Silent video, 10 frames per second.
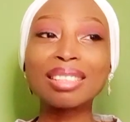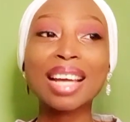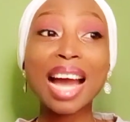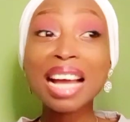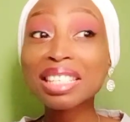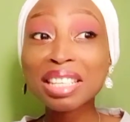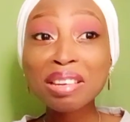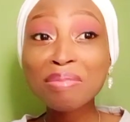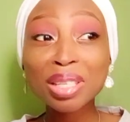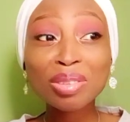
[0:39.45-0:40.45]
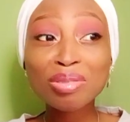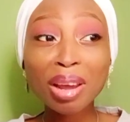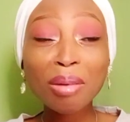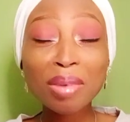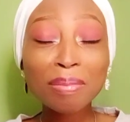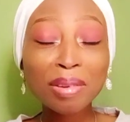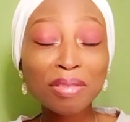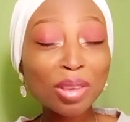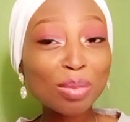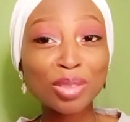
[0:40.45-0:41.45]
asking me to recommend
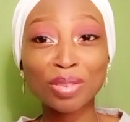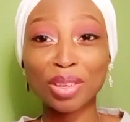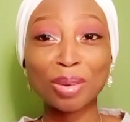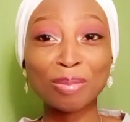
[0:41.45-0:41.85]
perfumes for you.